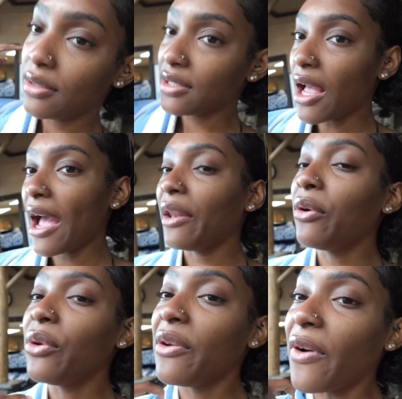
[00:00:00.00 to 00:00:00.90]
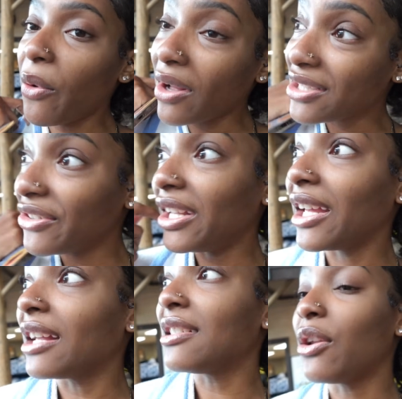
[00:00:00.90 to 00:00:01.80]
So I don't know if I want to really
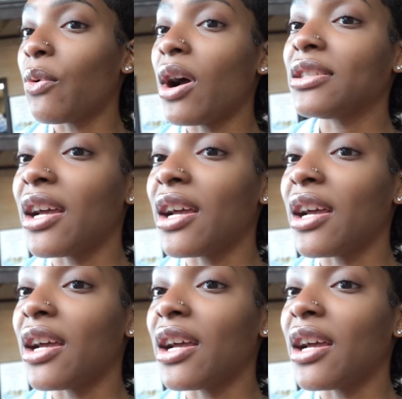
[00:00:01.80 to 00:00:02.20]
get in the water.